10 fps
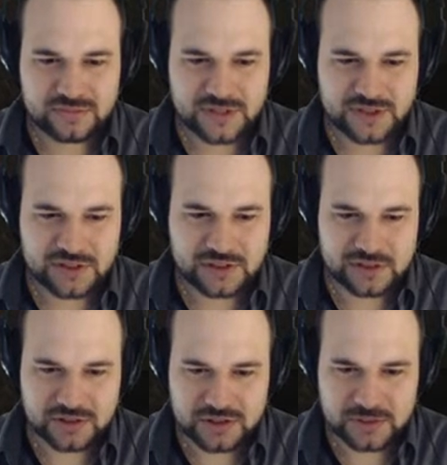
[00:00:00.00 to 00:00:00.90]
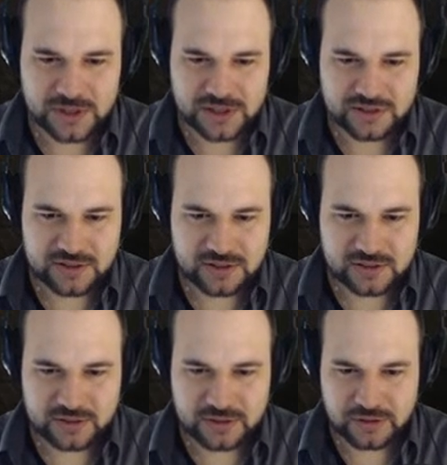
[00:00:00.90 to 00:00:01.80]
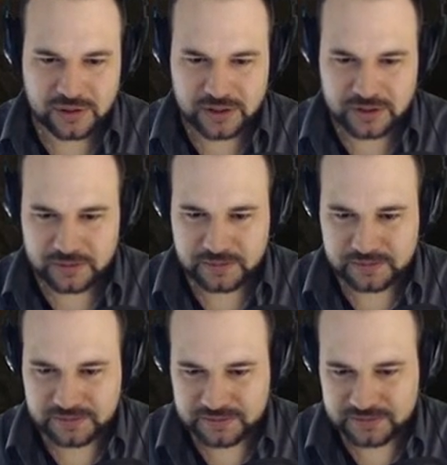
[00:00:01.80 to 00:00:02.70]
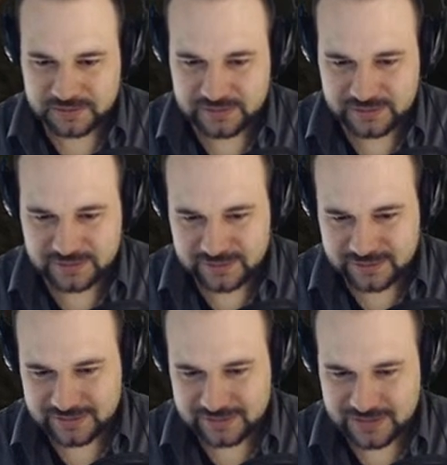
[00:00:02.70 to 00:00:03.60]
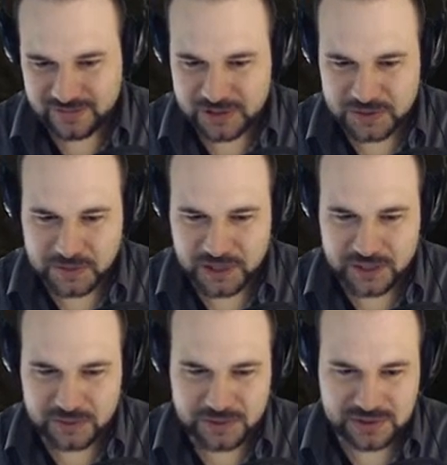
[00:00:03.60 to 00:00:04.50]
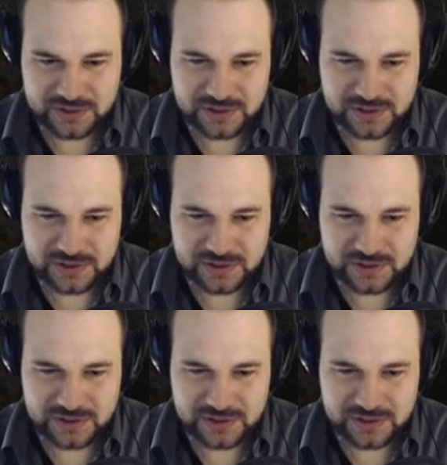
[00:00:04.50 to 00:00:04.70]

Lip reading: Still costs one, so no thank you. Feels bad, but